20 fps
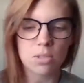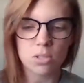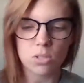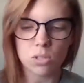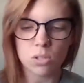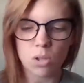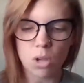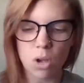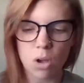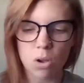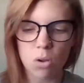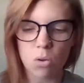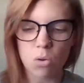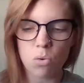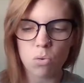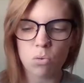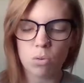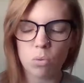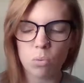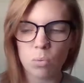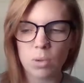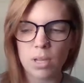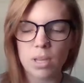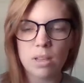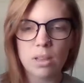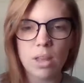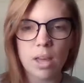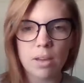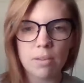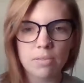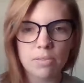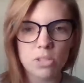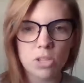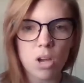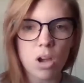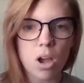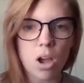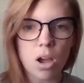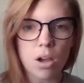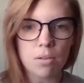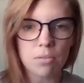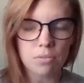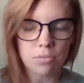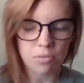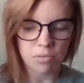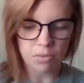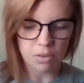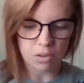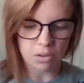So we left off